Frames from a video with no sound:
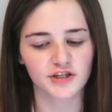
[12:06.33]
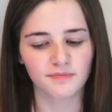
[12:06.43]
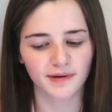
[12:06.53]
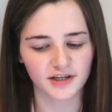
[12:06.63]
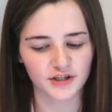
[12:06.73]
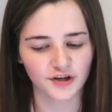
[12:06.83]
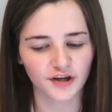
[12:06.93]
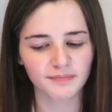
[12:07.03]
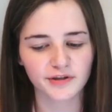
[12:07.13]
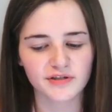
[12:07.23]
be too bad, you
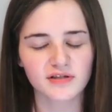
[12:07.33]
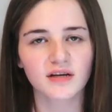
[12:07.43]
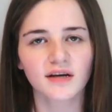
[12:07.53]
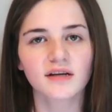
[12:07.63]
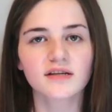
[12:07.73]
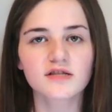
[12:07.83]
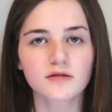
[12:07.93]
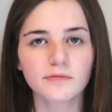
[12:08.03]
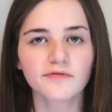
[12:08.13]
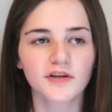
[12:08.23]
know, because
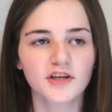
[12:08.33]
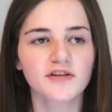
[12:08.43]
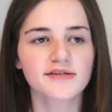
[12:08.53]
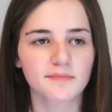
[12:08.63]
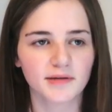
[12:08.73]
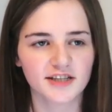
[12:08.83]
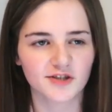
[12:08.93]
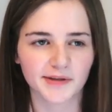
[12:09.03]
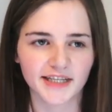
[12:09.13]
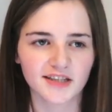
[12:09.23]
some of the queues at
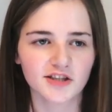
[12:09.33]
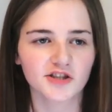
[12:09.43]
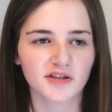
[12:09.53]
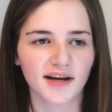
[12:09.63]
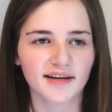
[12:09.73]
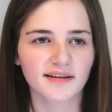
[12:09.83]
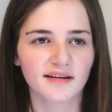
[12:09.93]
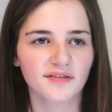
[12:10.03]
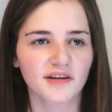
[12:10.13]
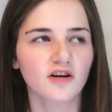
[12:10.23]
Pleasure Beach,
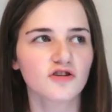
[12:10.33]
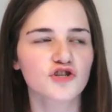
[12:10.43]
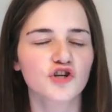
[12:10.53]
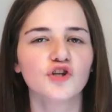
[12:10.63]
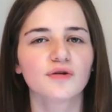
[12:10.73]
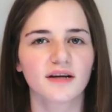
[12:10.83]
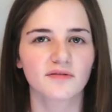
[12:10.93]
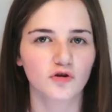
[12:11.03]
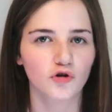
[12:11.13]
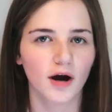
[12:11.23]
like, they aren't too
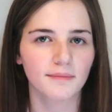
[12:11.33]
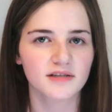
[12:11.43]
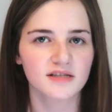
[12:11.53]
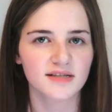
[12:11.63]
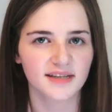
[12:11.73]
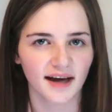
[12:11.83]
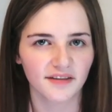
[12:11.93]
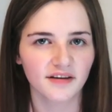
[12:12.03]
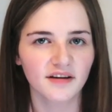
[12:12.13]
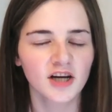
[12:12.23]
kind of cramped
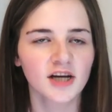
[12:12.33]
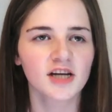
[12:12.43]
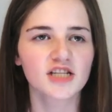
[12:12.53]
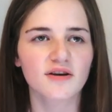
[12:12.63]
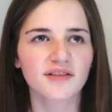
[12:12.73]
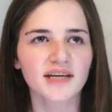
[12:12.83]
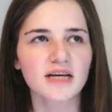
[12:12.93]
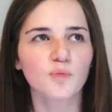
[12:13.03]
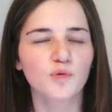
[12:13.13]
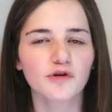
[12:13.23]
together. So I
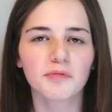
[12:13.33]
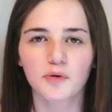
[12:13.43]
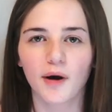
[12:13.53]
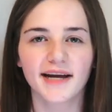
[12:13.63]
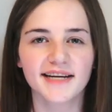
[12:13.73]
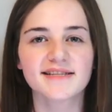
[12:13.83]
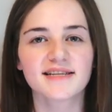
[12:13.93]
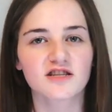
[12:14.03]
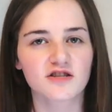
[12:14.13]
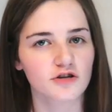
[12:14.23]
think it will be quite
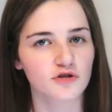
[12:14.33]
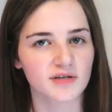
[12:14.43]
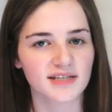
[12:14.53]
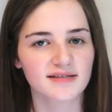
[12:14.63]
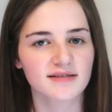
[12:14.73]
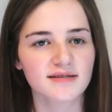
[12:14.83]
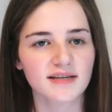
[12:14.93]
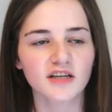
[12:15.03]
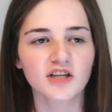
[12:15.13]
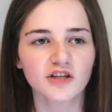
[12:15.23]
easy to social distance
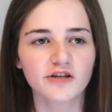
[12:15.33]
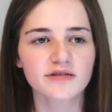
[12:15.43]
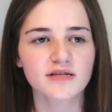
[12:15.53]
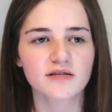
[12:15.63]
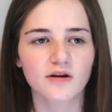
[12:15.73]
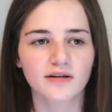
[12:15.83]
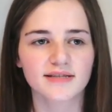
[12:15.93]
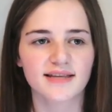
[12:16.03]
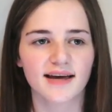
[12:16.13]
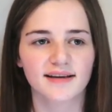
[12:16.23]
in queues as long
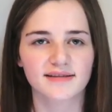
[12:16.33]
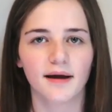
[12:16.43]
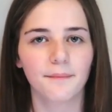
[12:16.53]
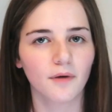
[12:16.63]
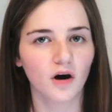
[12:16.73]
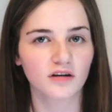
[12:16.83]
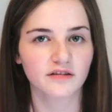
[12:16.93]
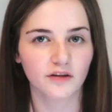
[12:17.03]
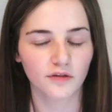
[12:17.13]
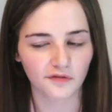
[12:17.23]
as there's like
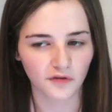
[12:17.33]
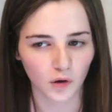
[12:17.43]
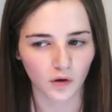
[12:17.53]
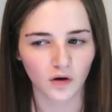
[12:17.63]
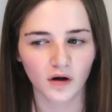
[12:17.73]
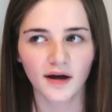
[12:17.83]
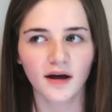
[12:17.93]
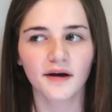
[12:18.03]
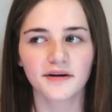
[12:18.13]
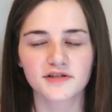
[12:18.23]
markers on the floor,
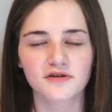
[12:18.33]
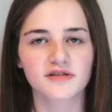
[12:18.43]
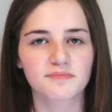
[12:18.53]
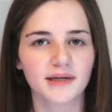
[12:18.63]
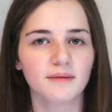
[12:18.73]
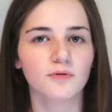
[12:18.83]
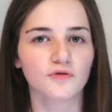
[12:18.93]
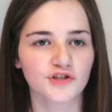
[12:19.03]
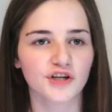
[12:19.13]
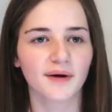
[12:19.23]
and as long as
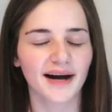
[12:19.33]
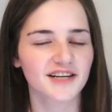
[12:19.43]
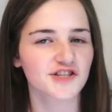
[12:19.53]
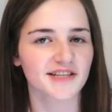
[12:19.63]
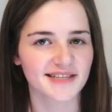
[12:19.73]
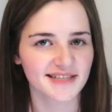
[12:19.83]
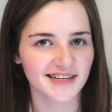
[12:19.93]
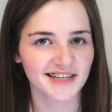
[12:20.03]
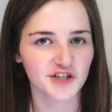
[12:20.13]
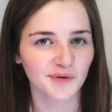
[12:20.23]
people do actually
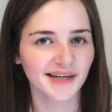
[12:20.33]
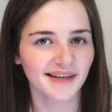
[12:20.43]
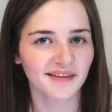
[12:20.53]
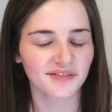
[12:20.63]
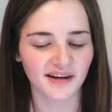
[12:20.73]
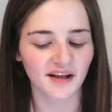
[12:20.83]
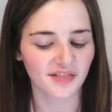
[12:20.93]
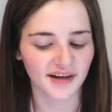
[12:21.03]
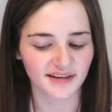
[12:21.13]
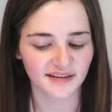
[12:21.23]
stick to it, then I
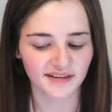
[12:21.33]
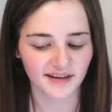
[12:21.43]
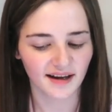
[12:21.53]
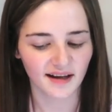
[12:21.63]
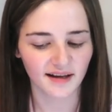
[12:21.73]
think